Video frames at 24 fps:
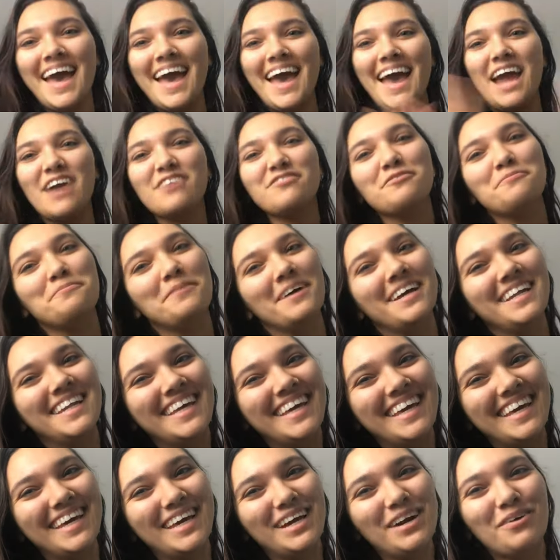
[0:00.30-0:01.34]
Hey
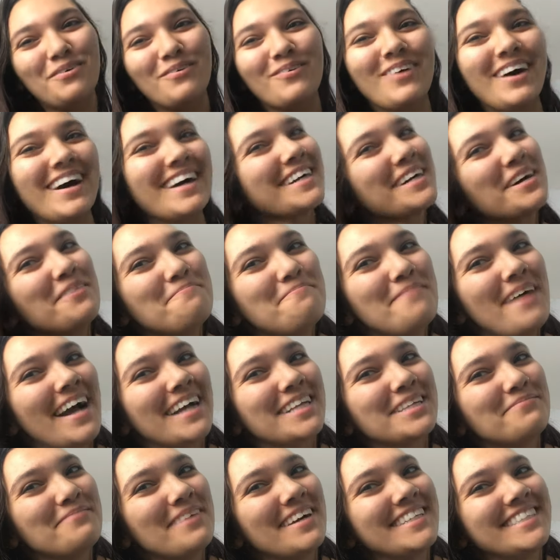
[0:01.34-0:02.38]
everybody, welcome back
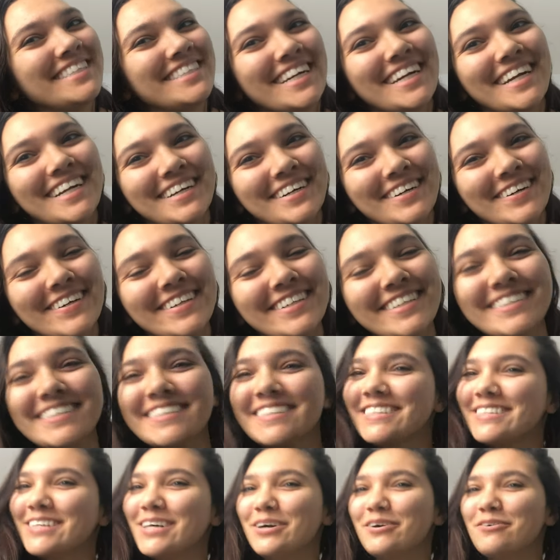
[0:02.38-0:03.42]
to my channel.
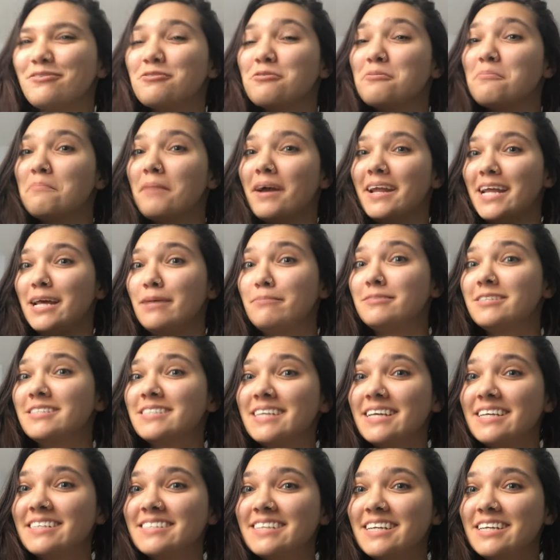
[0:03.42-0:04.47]
So my name is
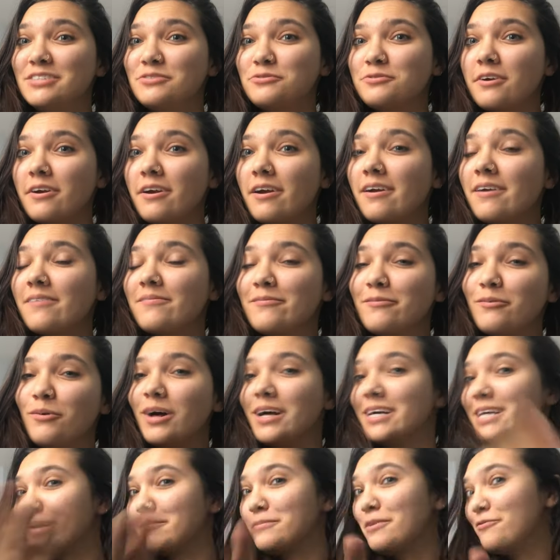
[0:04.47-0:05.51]
Cassandra,
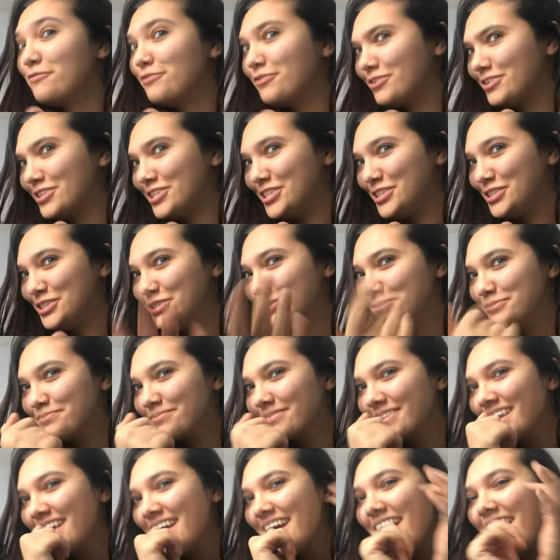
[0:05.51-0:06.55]
welcome if you're new.
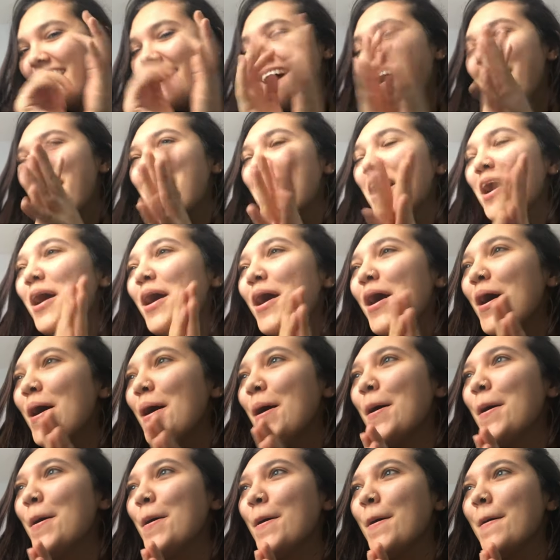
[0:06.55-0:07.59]

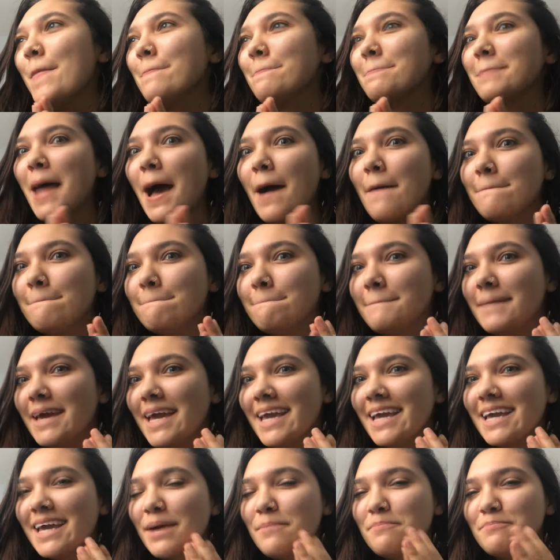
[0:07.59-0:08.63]
I
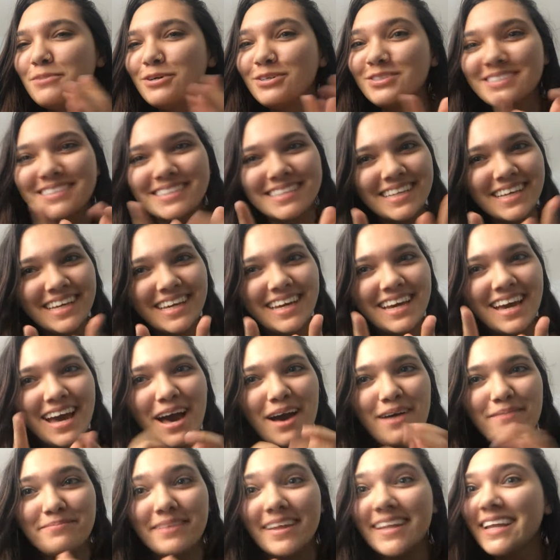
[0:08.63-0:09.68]
make mostly
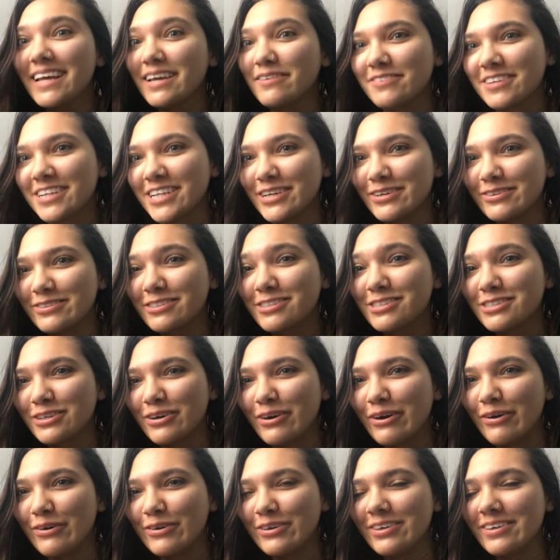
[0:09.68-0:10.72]
knitting videos,
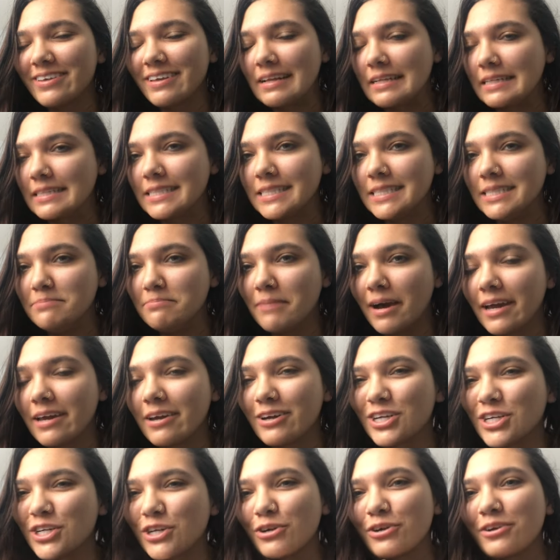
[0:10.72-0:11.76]
so you can see my
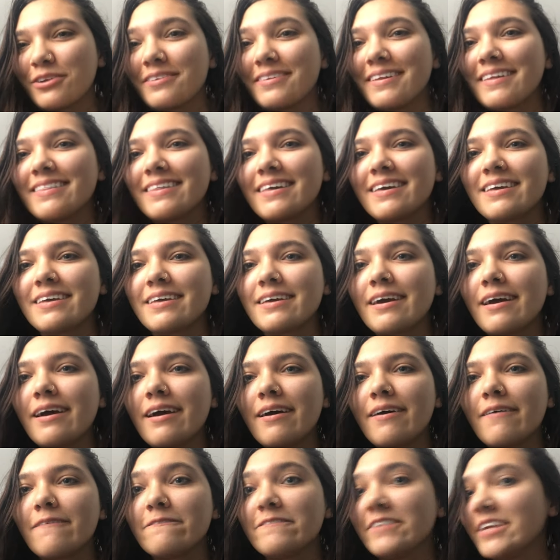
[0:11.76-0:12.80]
other knitting
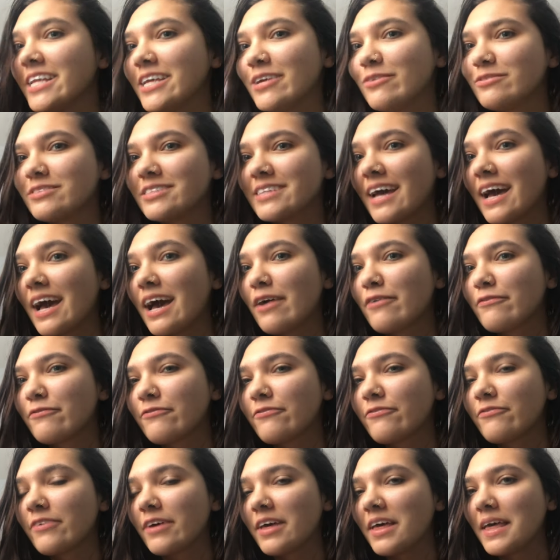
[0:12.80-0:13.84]
videos I have
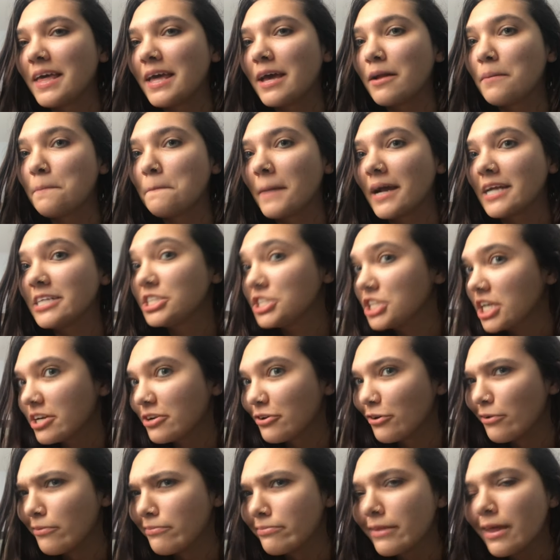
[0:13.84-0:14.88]
on my
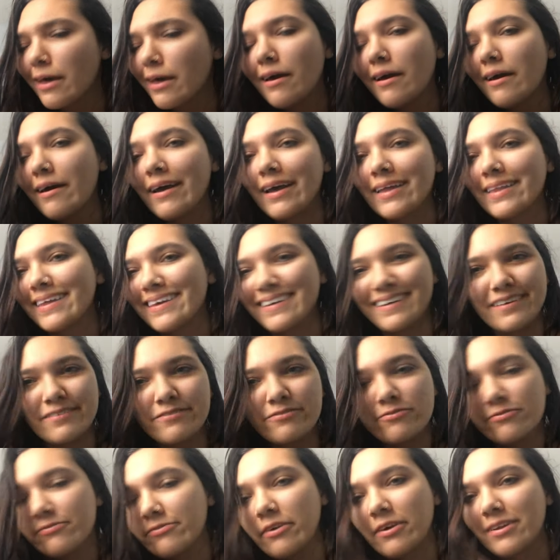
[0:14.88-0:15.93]
channel. I think I've
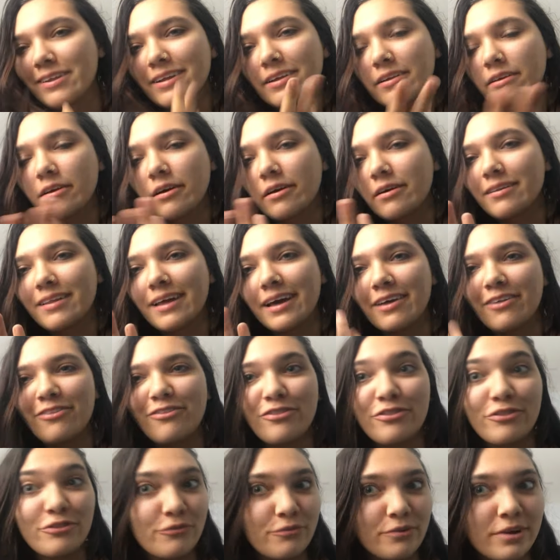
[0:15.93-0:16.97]
only got like
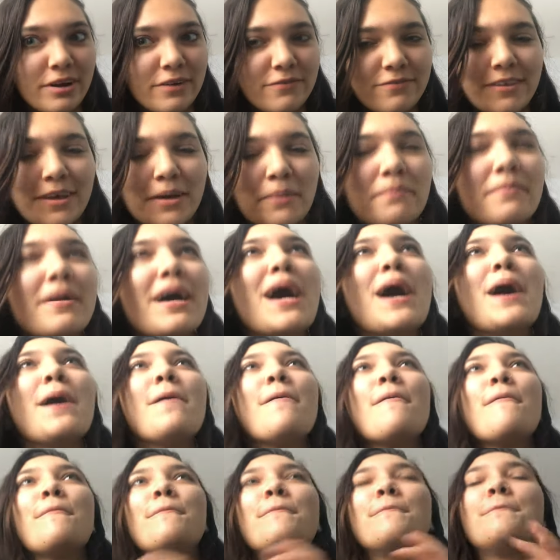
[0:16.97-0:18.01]
three of them,
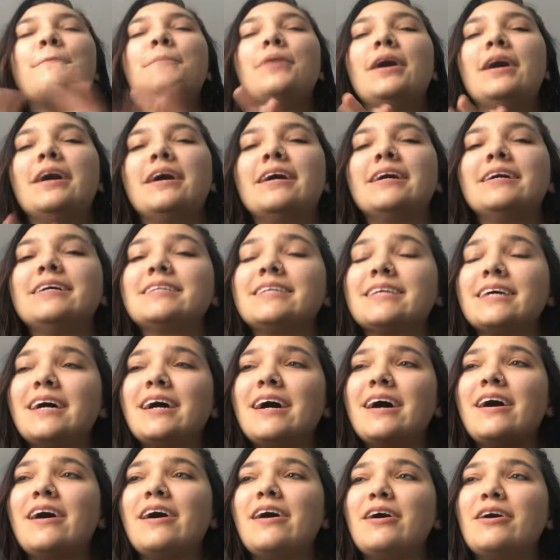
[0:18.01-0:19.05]
but
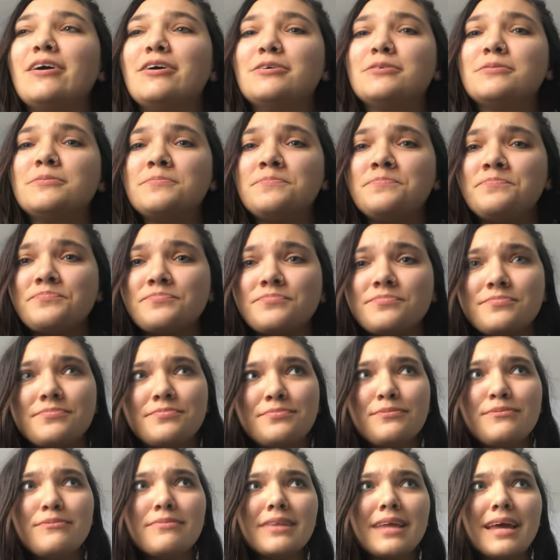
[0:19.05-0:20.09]

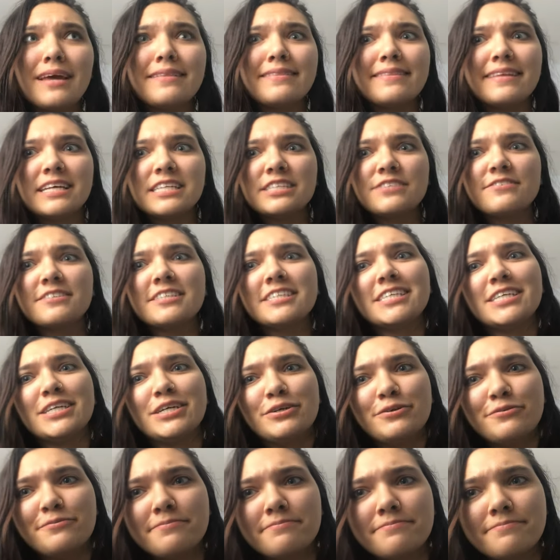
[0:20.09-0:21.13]
this
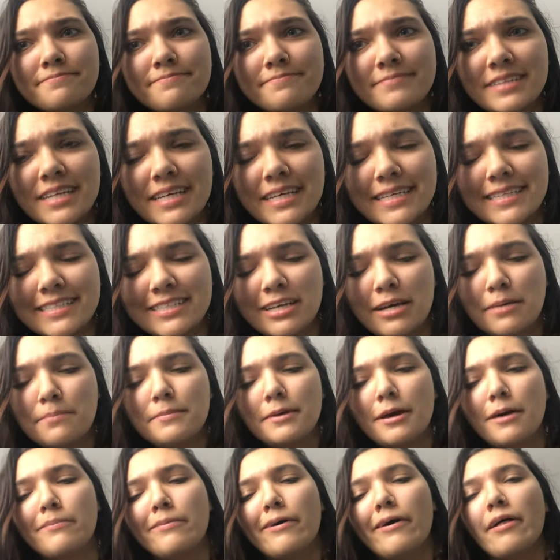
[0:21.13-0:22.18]
video is gonna be
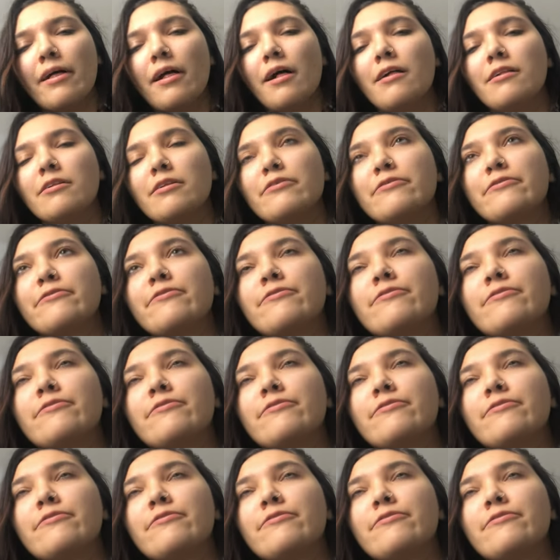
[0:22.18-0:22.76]
about